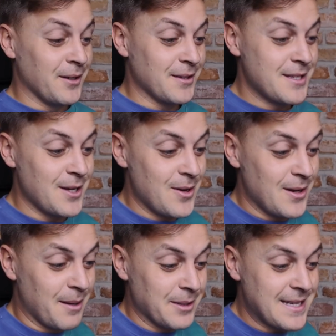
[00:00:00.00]
on
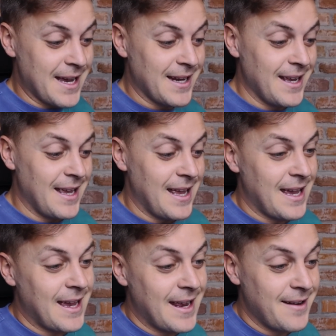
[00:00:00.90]
to number 10,
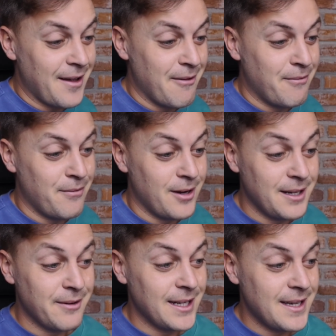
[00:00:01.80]
and a
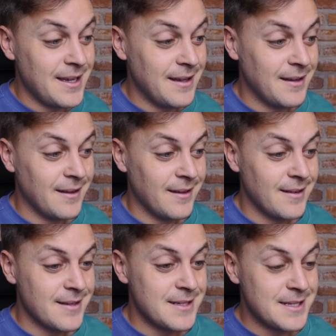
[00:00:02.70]
really, really
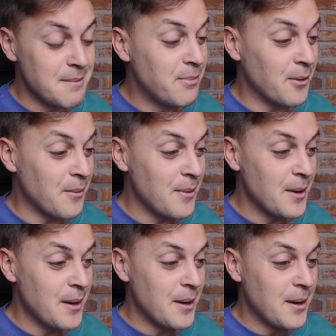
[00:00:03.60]
simple
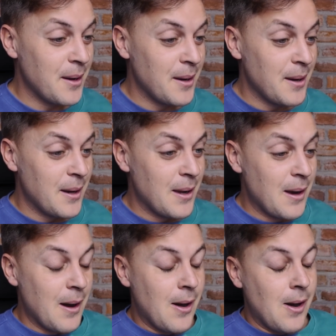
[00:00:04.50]

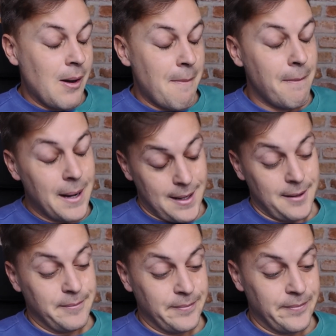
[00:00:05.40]

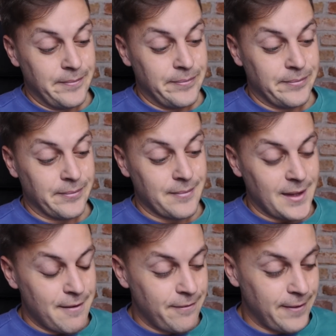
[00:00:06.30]
but
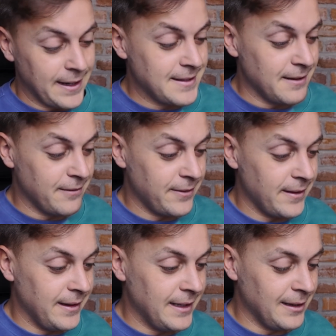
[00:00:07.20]
effective
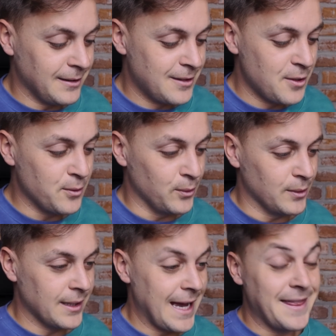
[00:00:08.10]
little
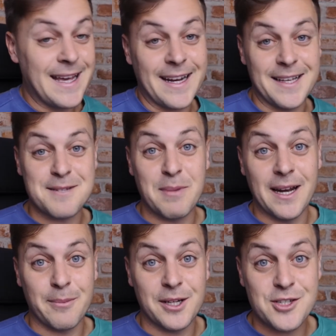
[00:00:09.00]
tool, and that is
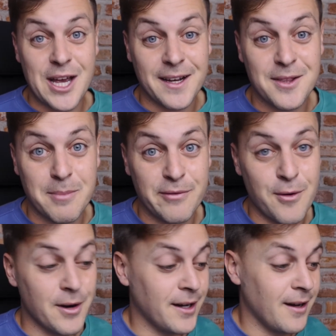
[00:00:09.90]
being able to check the
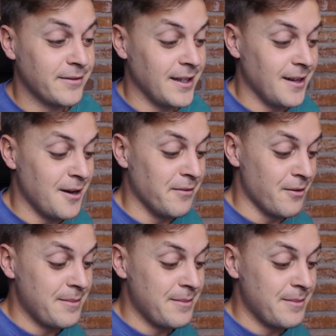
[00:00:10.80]
before and after of your